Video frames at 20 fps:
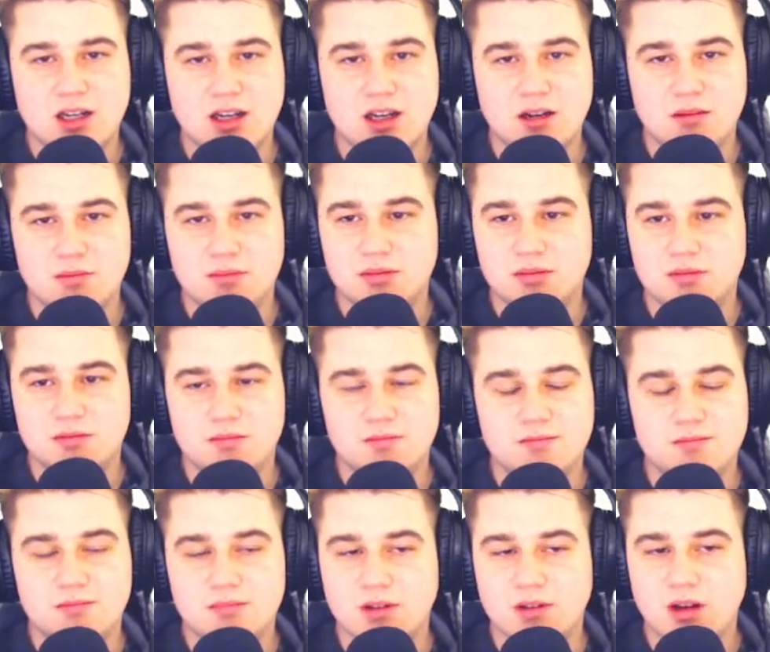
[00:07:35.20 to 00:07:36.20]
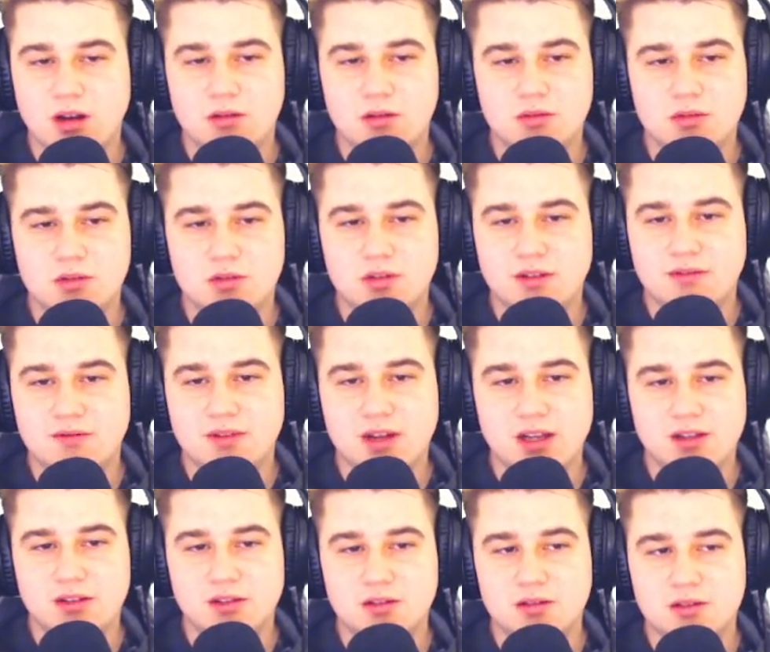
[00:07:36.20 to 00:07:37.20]
up altcoin
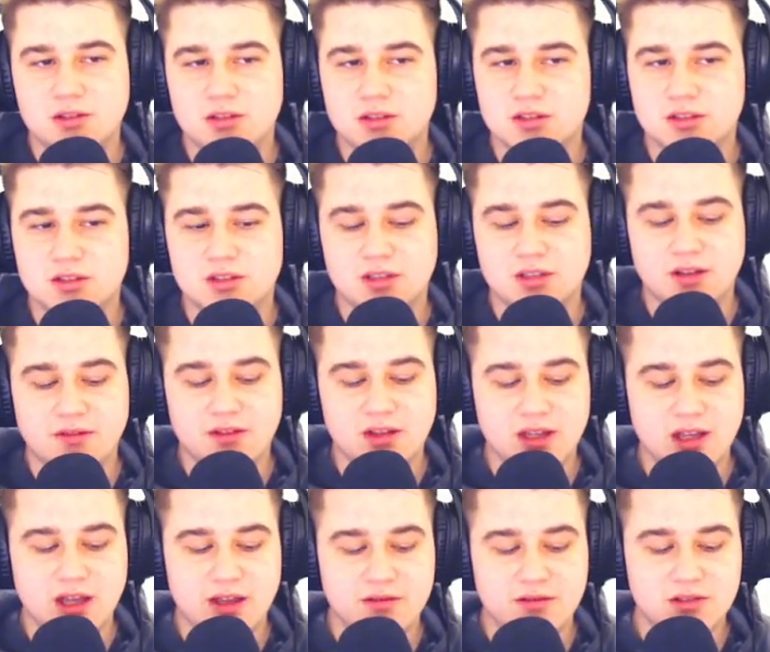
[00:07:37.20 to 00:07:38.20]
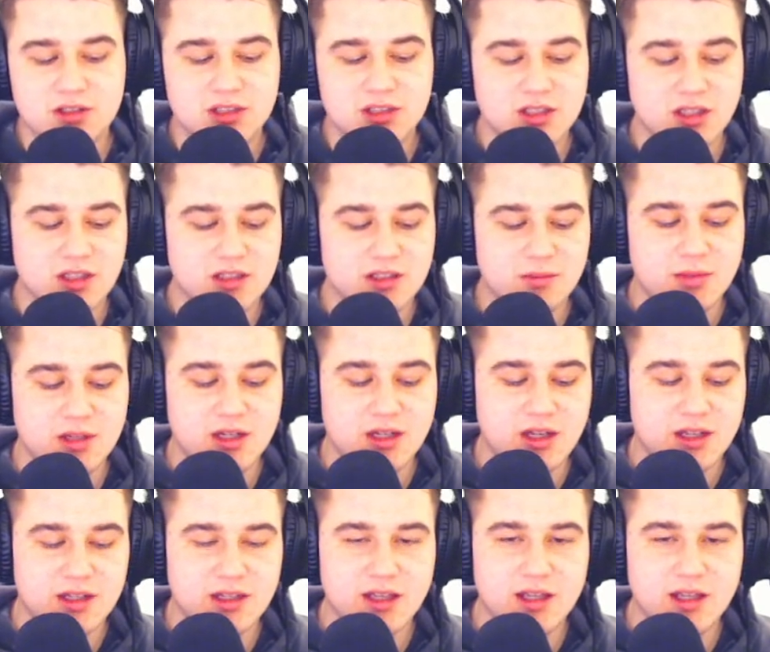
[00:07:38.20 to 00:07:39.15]
value, because I think everyone's starting to be like,